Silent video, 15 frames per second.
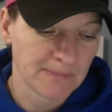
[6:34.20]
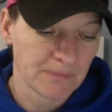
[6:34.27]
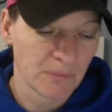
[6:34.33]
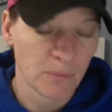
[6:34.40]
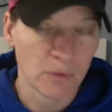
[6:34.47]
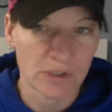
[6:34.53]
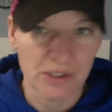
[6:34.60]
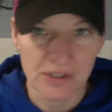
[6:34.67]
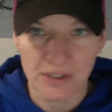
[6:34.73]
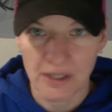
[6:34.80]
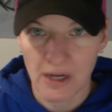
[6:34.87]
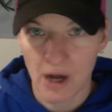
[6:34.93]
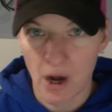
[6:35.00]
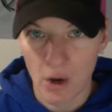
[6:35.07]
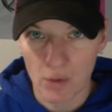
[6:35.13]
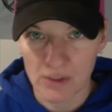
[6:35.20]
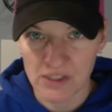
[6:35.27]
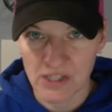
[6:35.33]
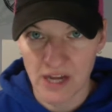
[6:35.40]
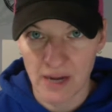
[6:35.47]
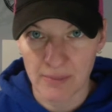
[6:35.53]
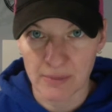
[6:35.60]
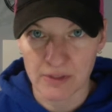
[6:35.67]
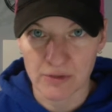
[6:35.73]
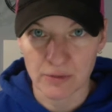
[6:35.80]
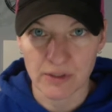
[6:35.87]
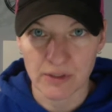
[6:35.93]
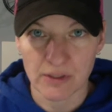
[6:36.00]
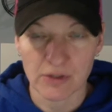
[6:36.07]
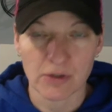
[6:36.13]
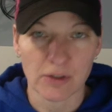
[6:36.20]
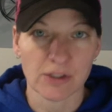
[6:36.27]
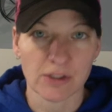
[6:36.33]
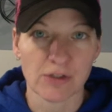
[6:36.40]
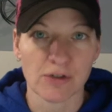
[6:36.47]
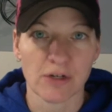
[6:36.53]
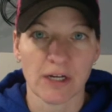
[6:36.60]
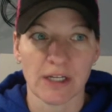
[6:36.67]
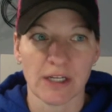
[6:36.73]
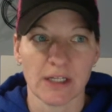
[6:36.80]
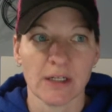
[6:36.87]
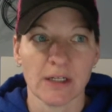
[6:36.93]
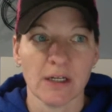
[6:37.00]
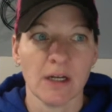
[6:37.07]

which always happens with endurance training,